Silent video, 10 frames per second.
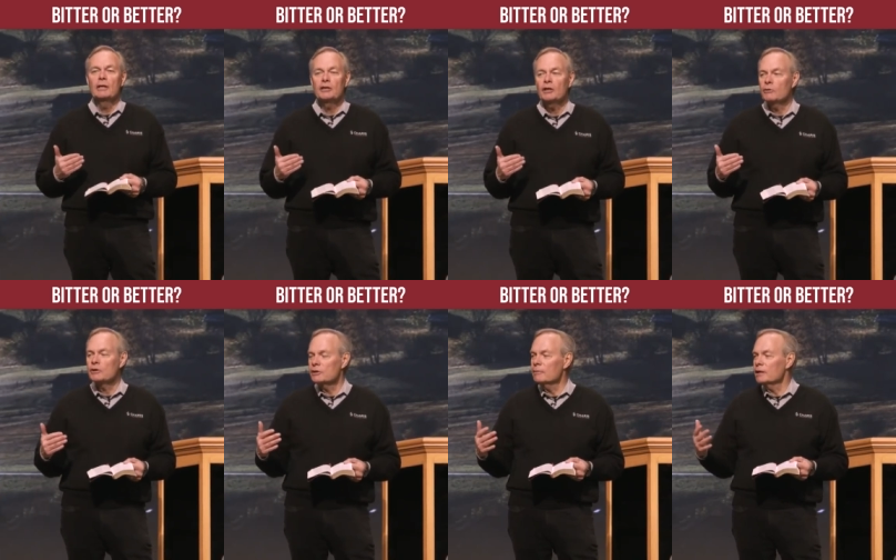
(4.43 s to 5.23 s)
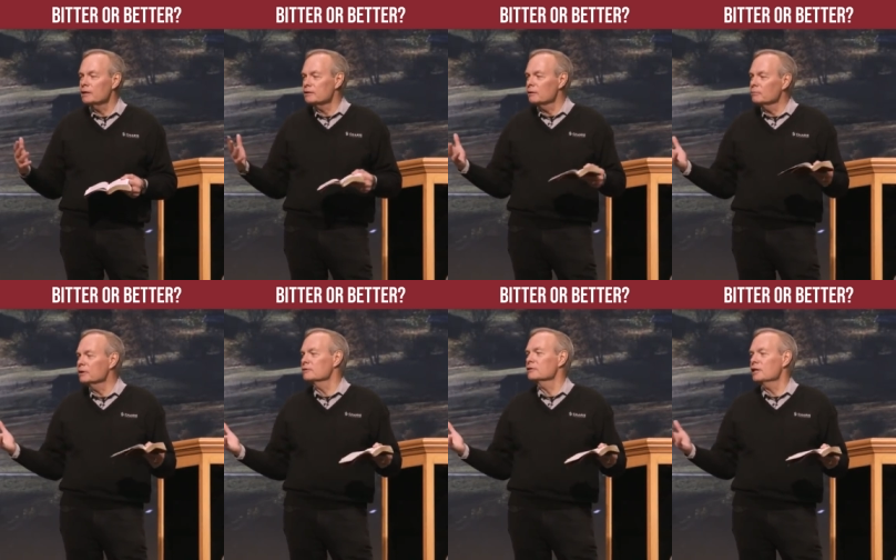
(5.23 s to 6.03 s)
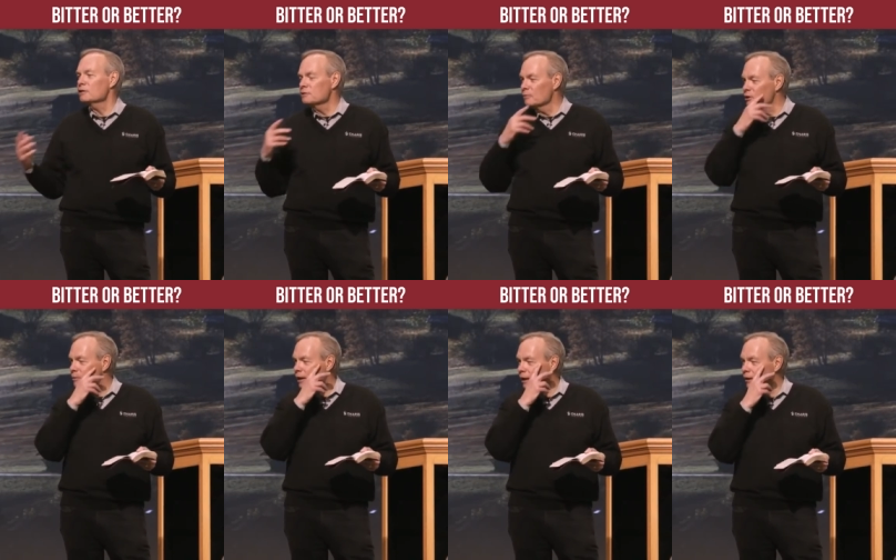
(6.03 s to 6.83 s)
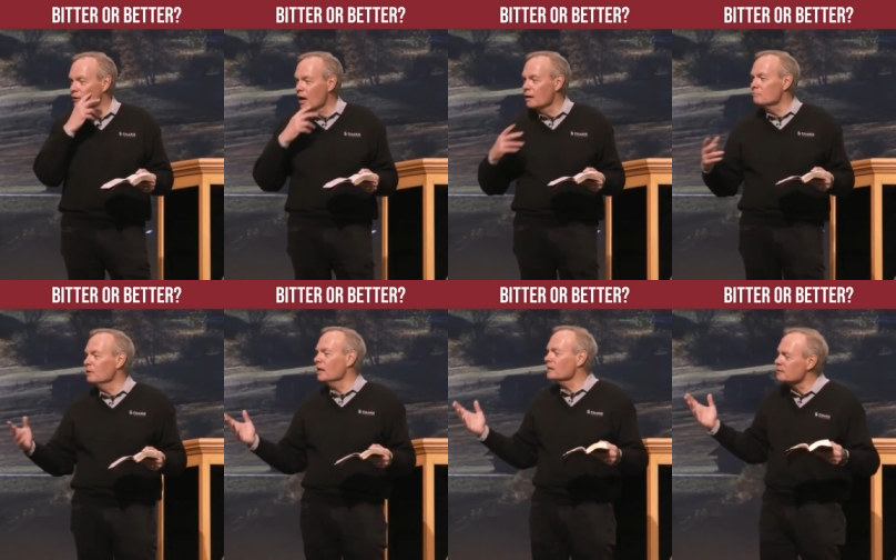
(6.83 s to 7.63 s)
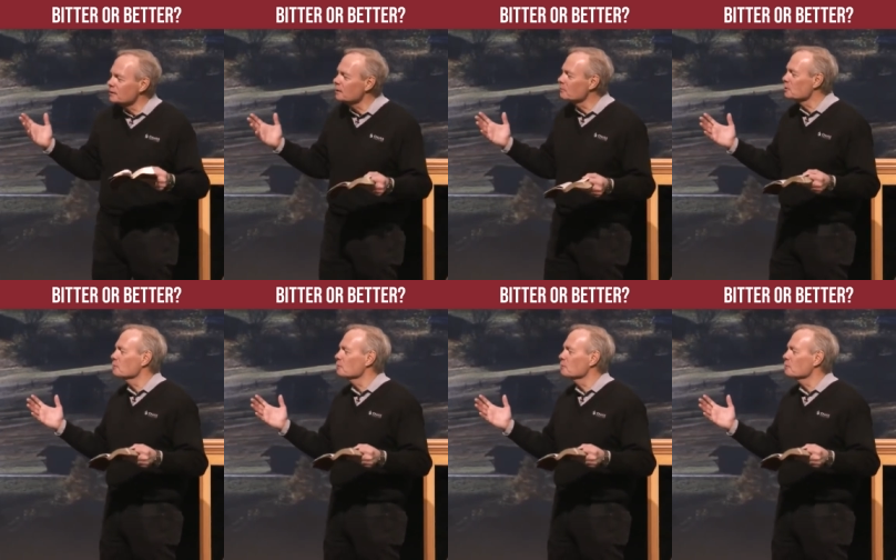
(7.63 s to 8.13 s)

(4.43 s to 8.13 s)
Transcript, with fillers: you know, when somebody gets up and gives a testimony about how God blessed them and